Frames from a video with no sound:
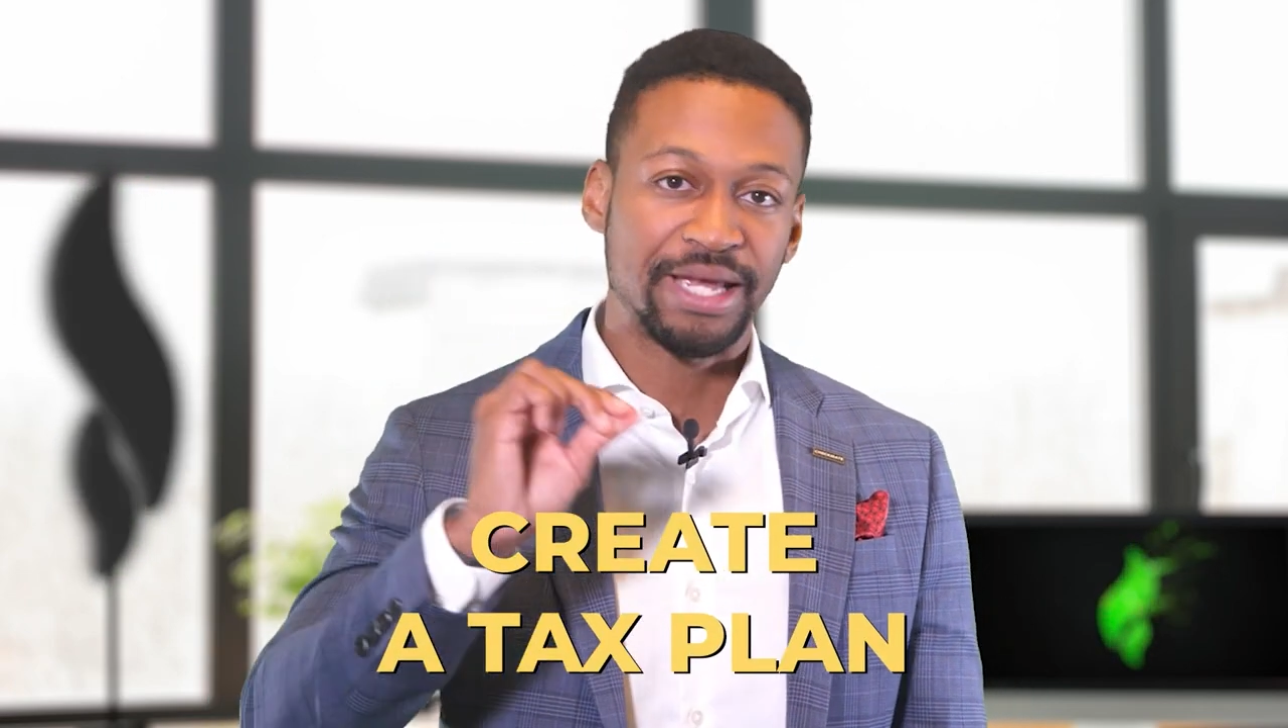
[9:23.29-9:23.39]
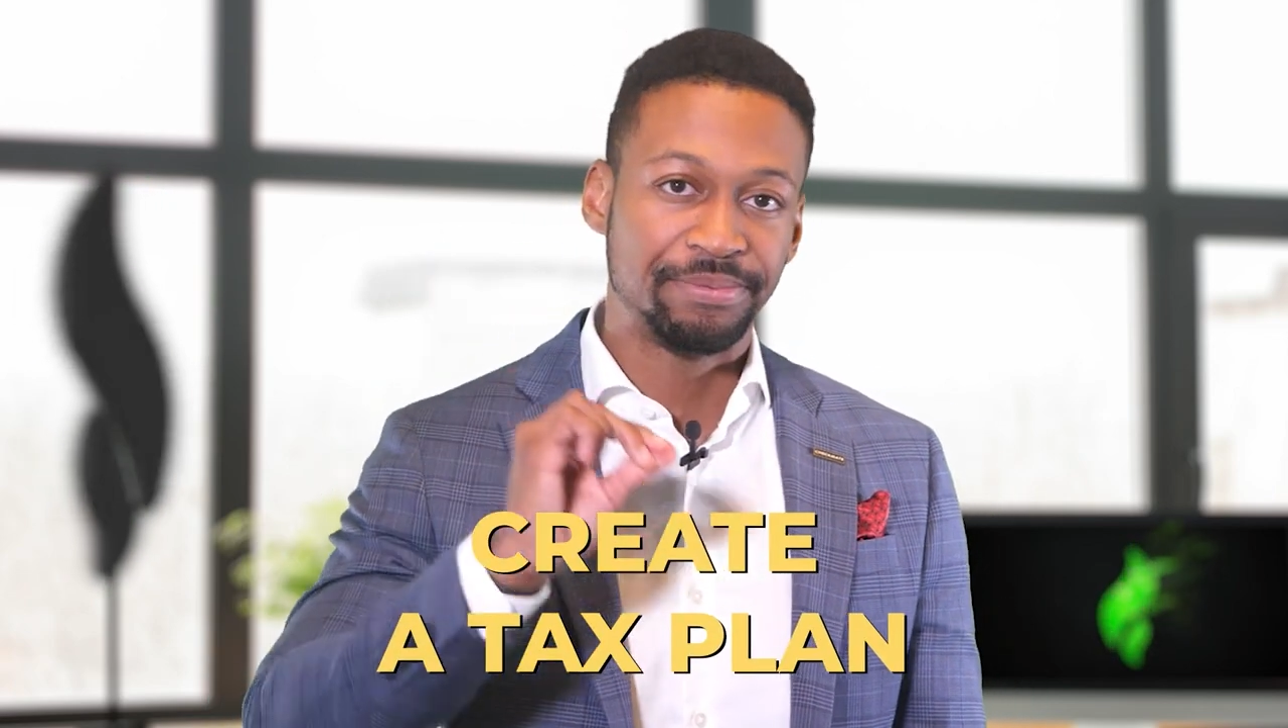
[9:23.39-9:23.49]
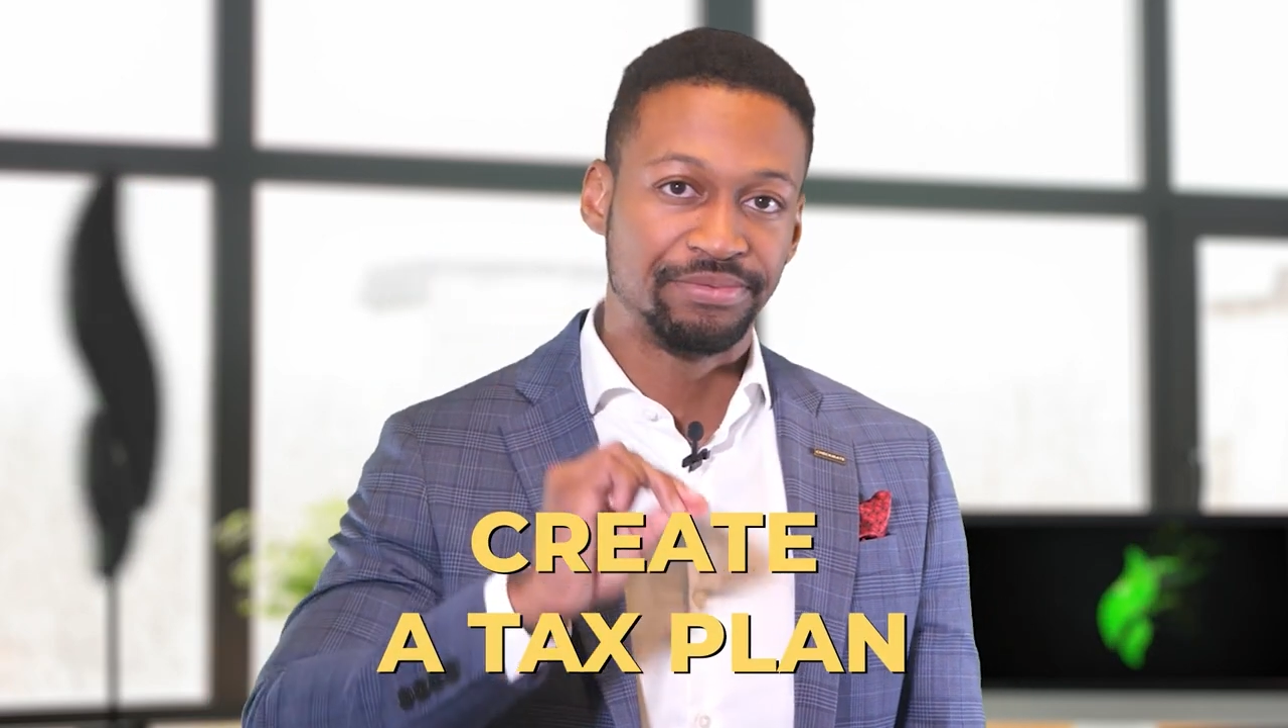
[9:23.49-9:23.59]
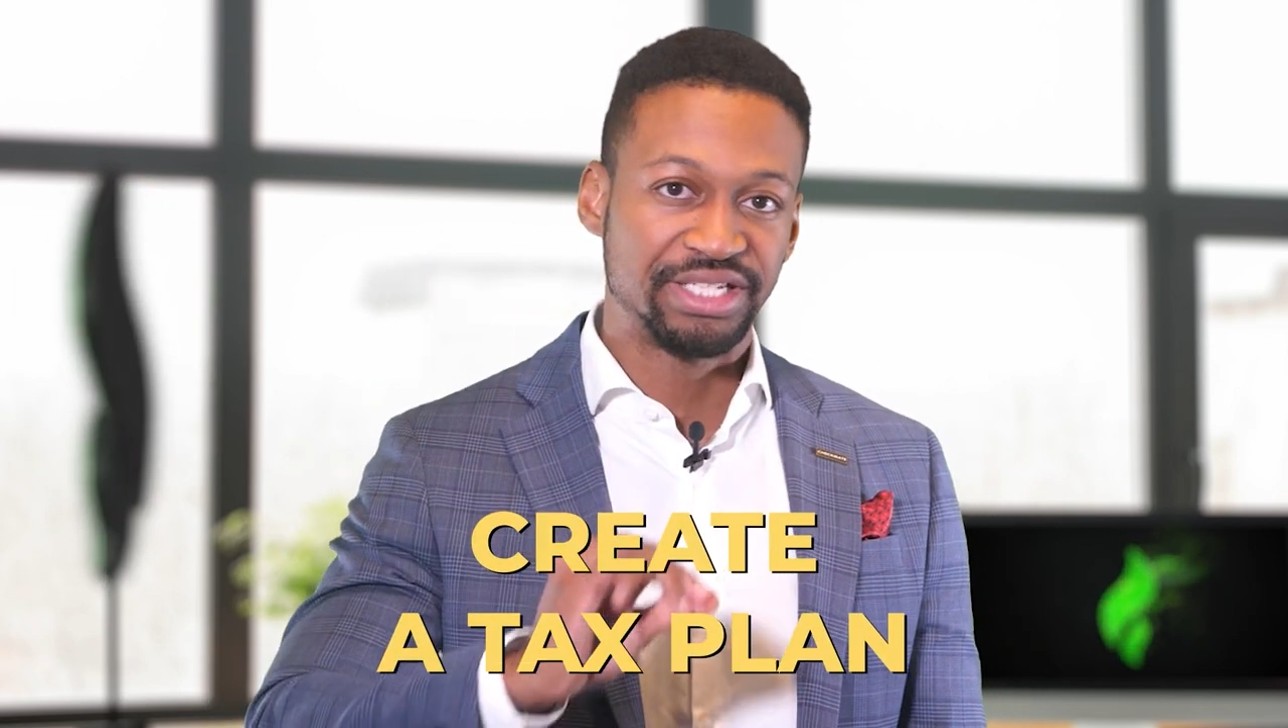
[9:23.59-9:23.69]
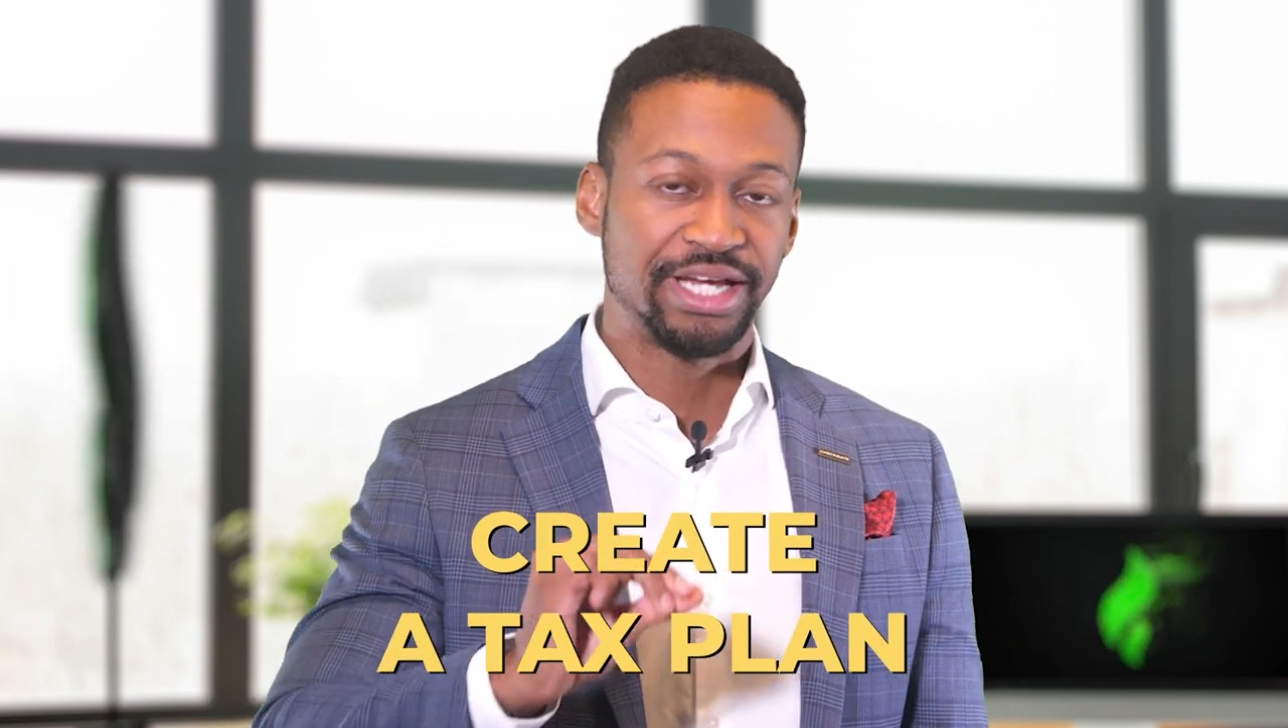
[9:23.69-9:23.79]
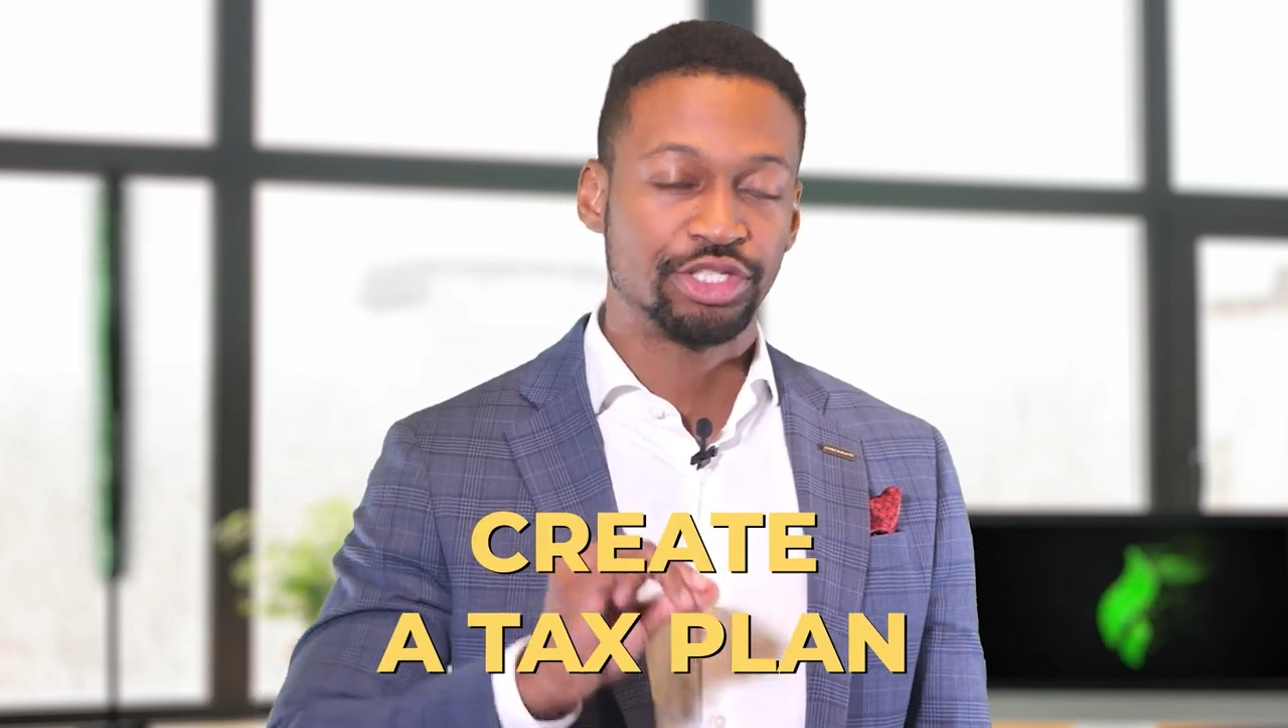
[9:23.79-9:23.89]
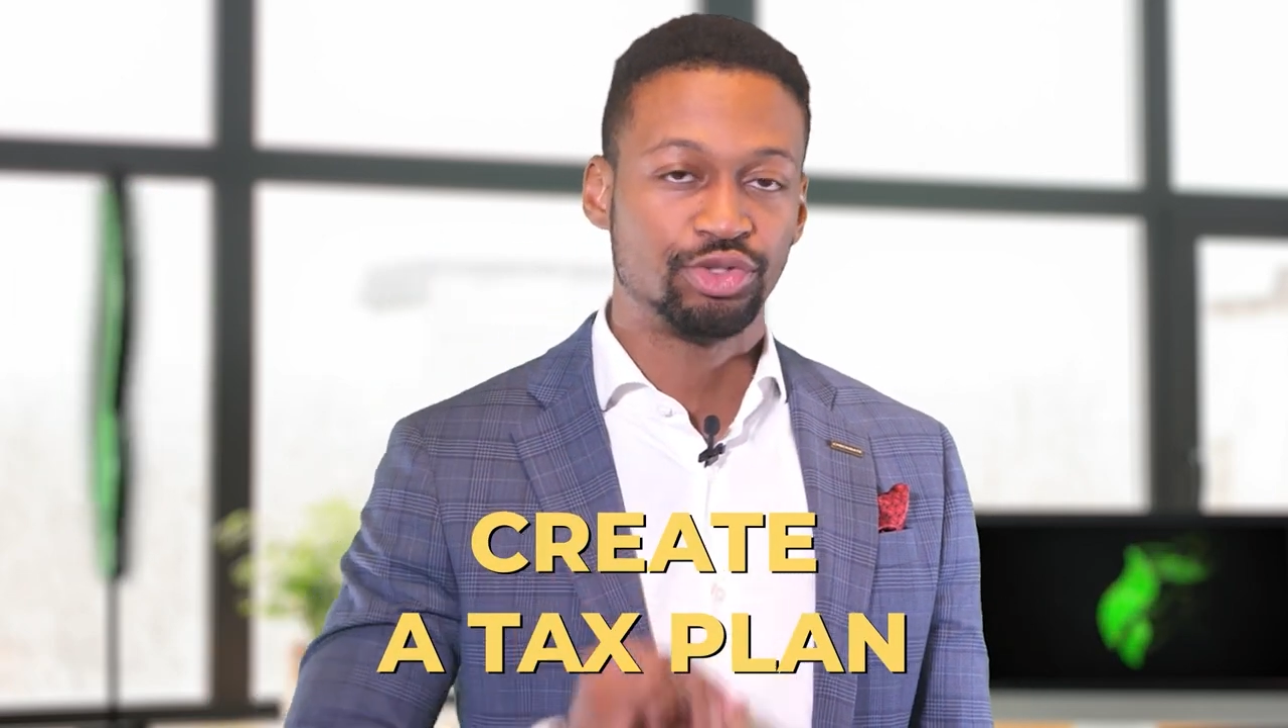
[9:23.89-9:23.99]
type of tax